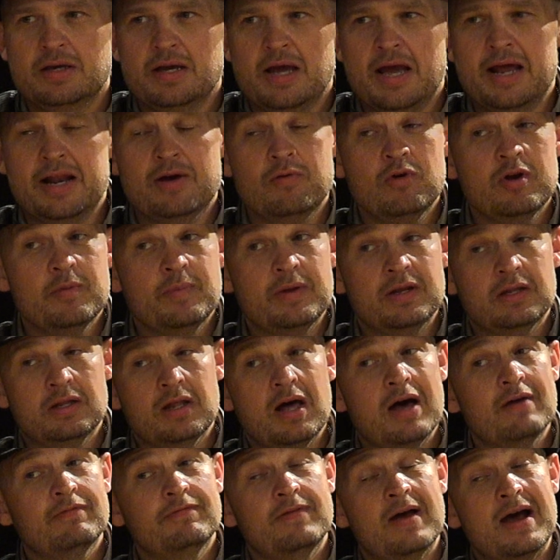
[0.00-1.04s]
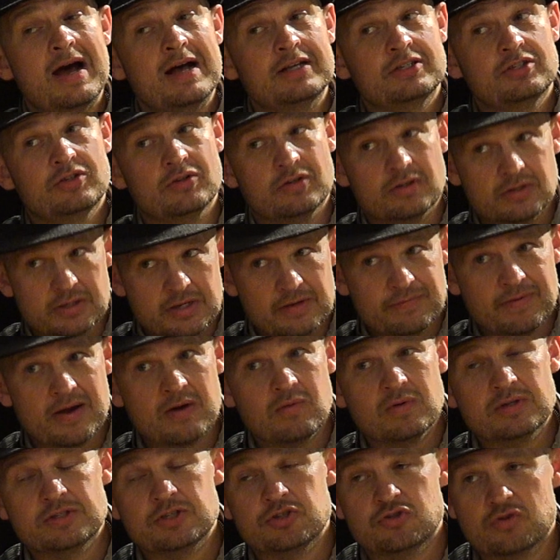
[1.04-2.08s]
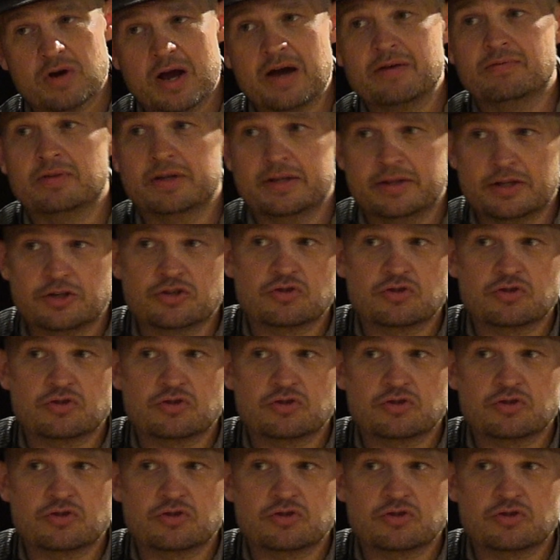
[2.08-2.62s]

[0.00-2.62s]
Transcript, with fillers: and it would have been a lot faster if I wasn't traveling.